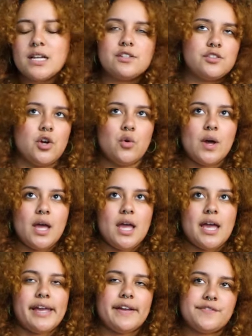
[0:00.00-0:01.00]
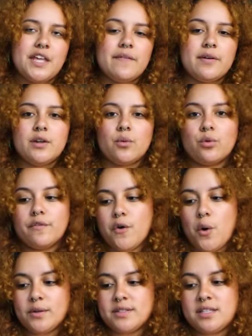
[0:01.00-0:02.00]
So if David
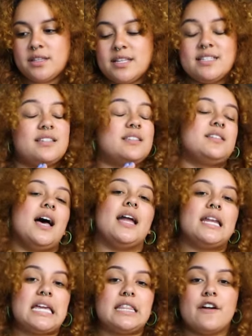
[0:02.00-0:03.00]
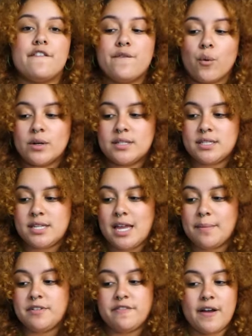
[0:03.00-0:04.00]
revolts this society that forces
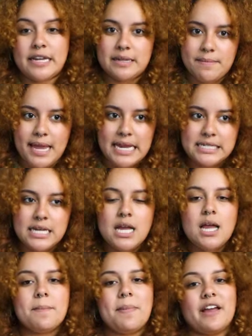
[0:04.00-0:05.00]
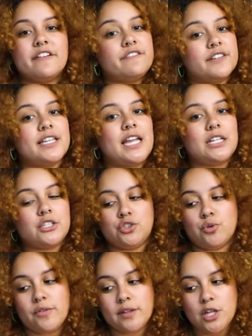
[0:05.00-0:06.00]
him to find a mate by fleeing to
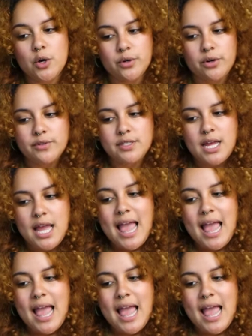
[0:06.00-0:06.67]
join the loners,